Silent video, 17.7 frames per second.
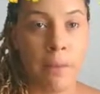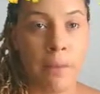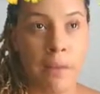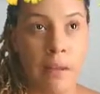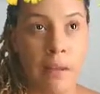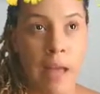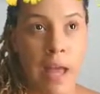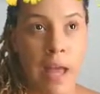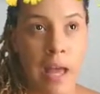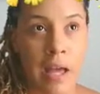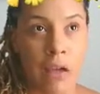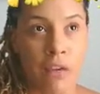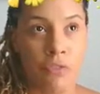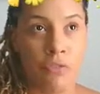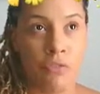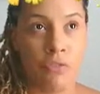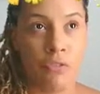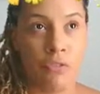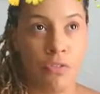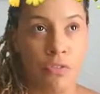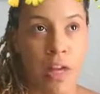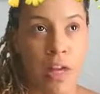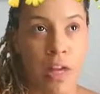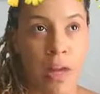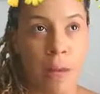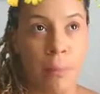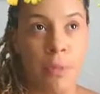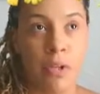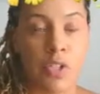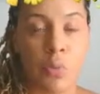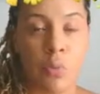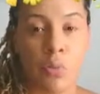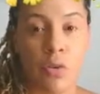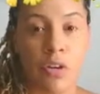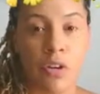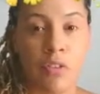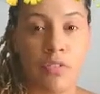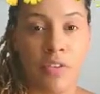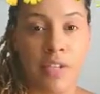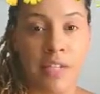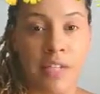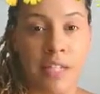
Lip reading: have that much more of an